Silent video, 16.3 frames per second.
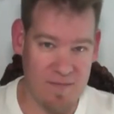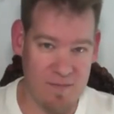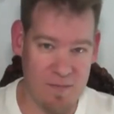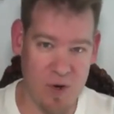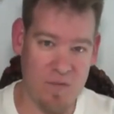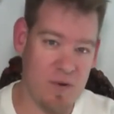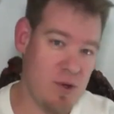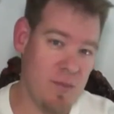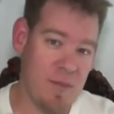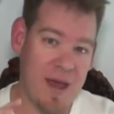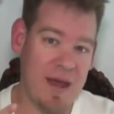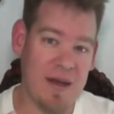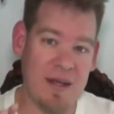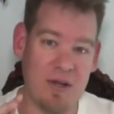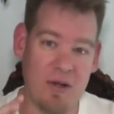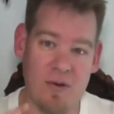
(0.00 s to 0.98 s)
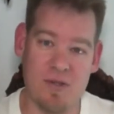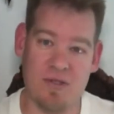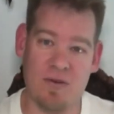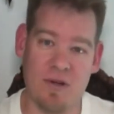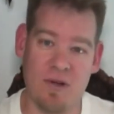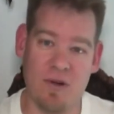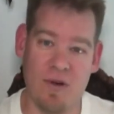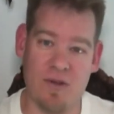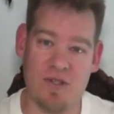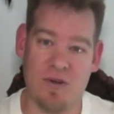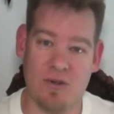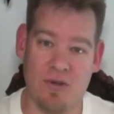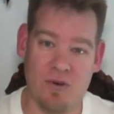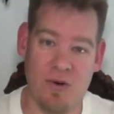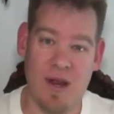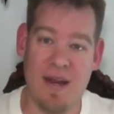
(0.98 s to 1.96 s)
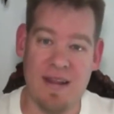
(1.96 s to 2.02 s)
Moving humanity closer and closer and
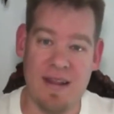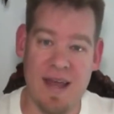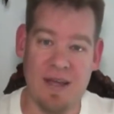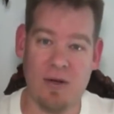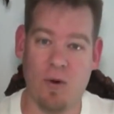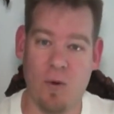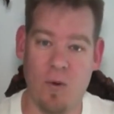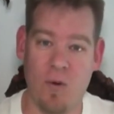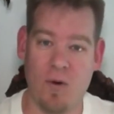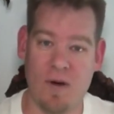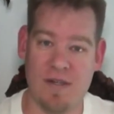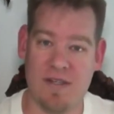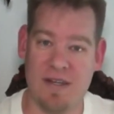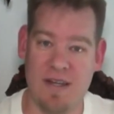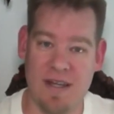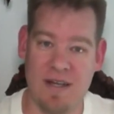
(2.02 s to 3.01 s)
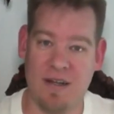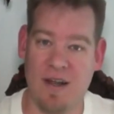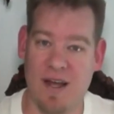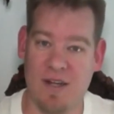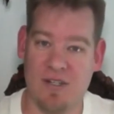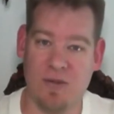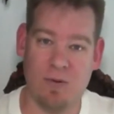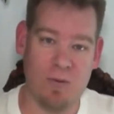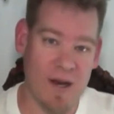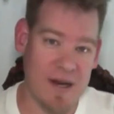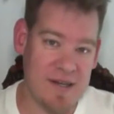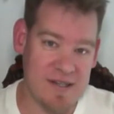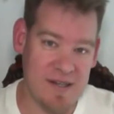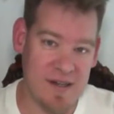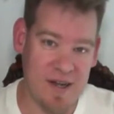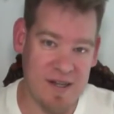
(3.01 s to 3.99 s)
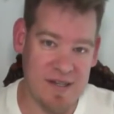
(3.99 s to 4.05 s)
creating that goal-oriented ecological
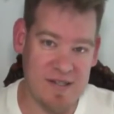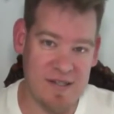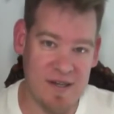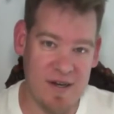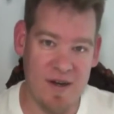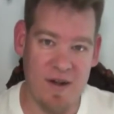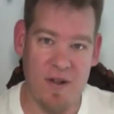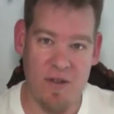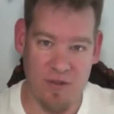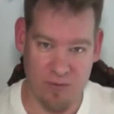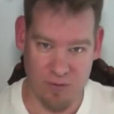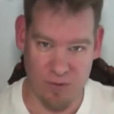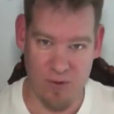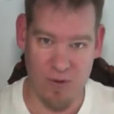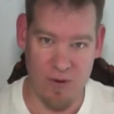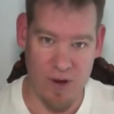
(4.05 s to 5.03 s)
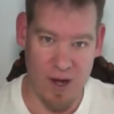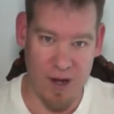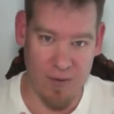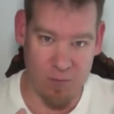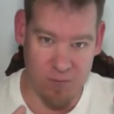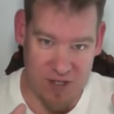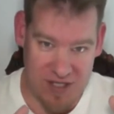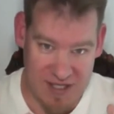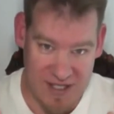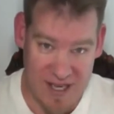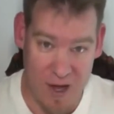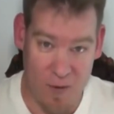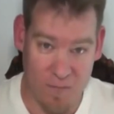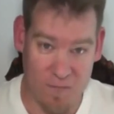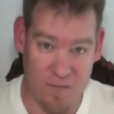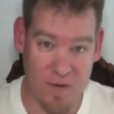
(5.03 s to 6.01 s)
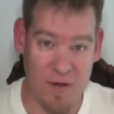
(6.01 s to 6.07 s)
renaissance through a
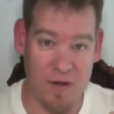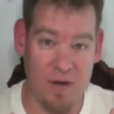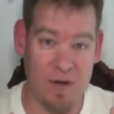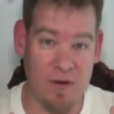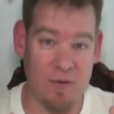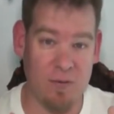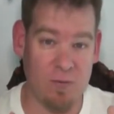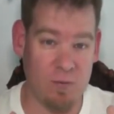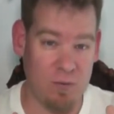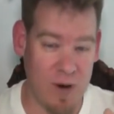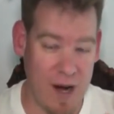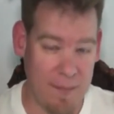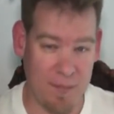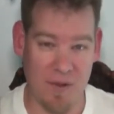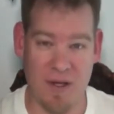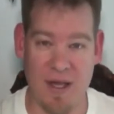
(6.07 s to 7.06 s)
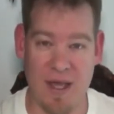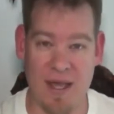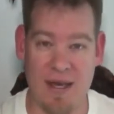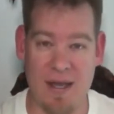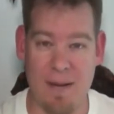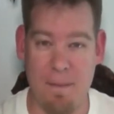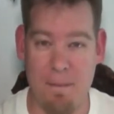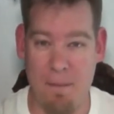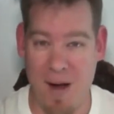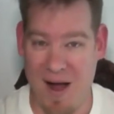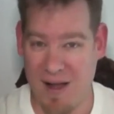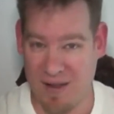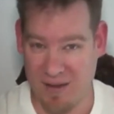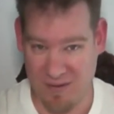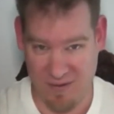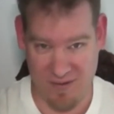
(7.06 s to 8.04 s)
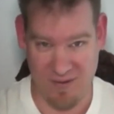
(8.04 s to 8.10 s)
self-replicating
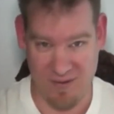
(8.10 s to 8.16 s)
model.